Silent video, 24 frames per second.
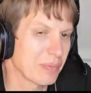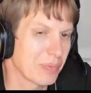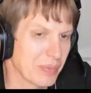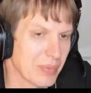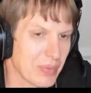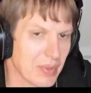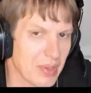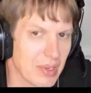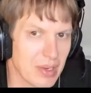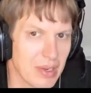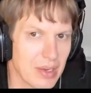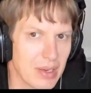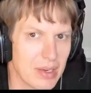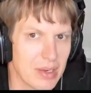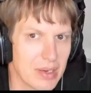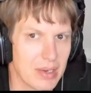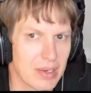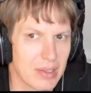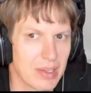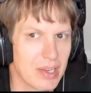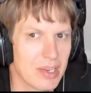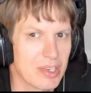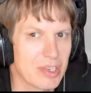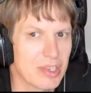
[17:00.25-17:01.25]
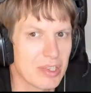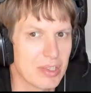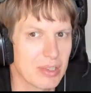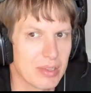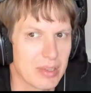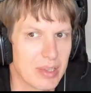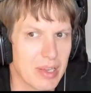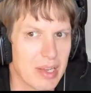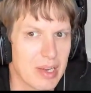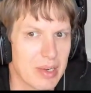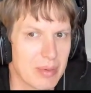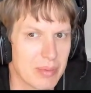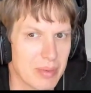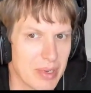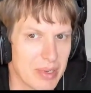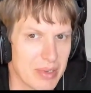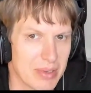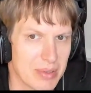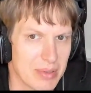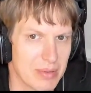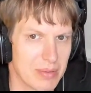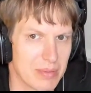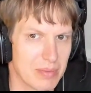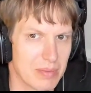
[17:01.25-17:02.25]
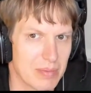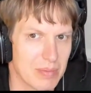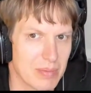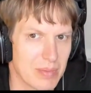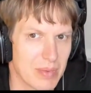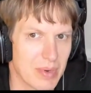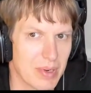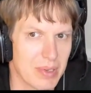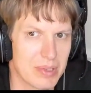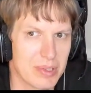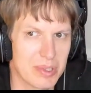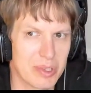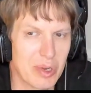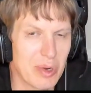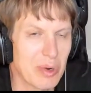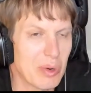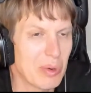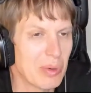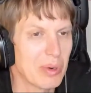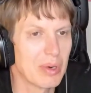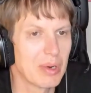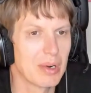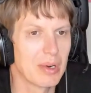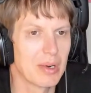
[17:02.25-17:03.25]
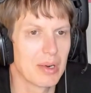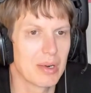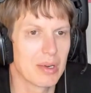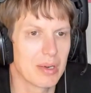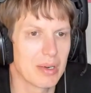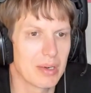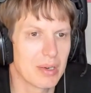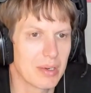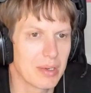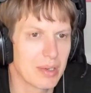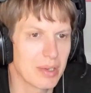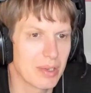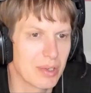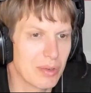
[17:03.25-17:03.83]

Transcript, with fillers: mm, uh, relational database, right? So uh,